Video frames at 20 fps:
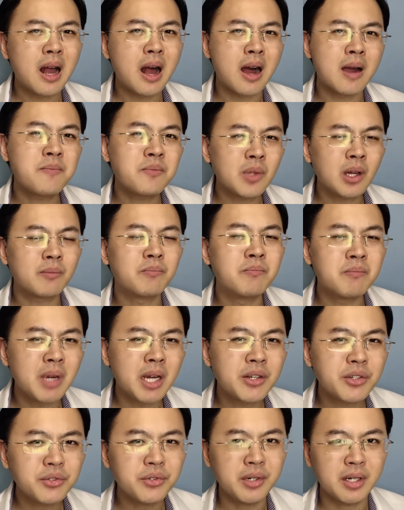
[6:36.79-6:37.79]
I'm not
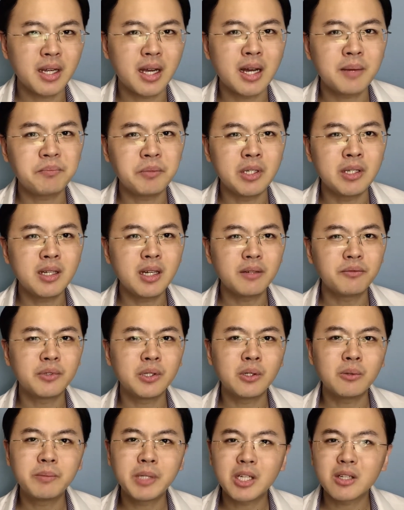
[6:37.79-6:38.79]
measuring up enough,
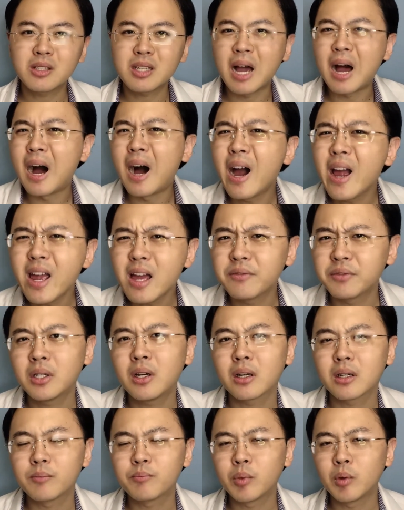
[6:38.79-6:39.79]
because I haven't
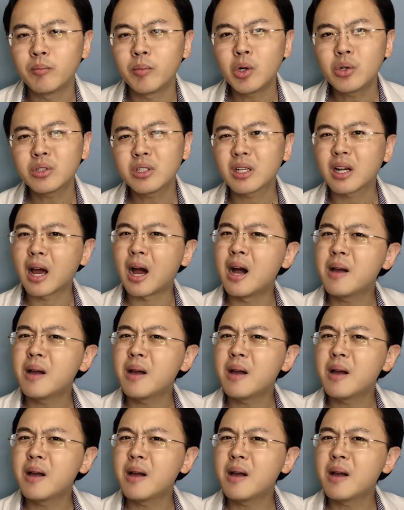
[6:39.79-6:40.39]
got a promotion.